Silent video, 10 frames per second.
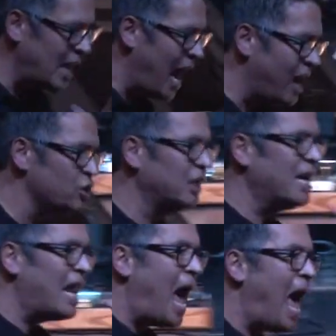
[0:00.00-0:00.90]
actually
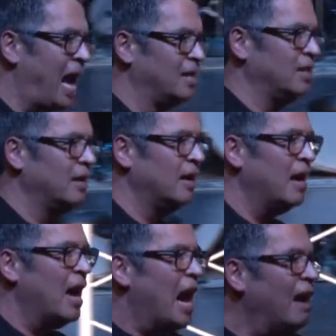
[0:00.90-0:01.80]
an act
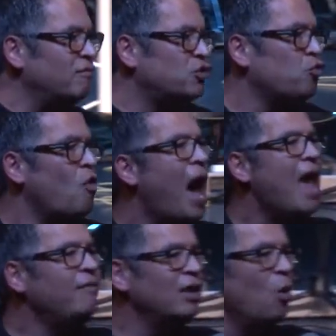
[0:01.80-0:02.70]
of
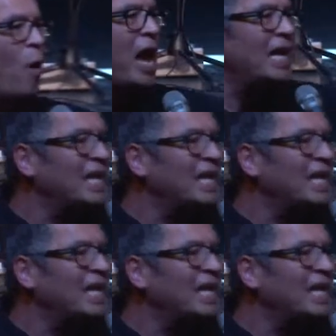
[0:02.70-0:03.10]
driving away